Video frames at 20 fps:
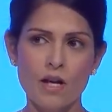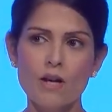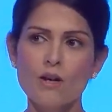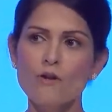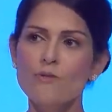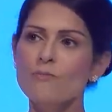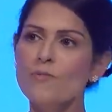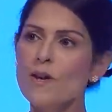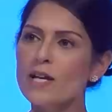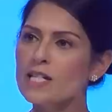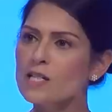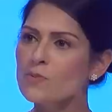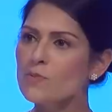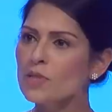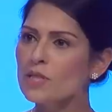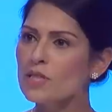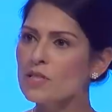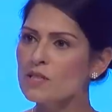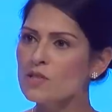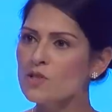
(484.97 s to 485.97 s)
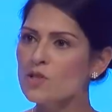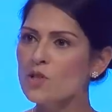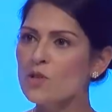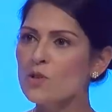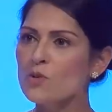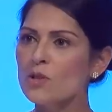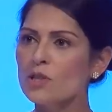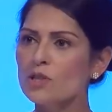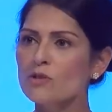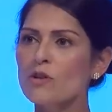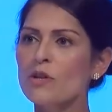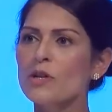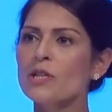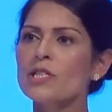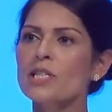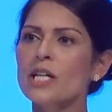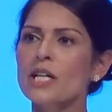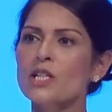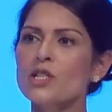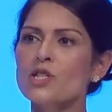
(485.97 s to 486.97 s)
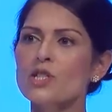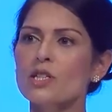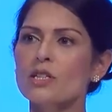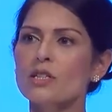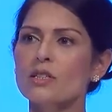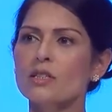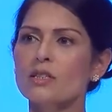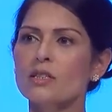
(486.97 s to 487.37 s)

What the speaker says: Faced with this new and growing danger,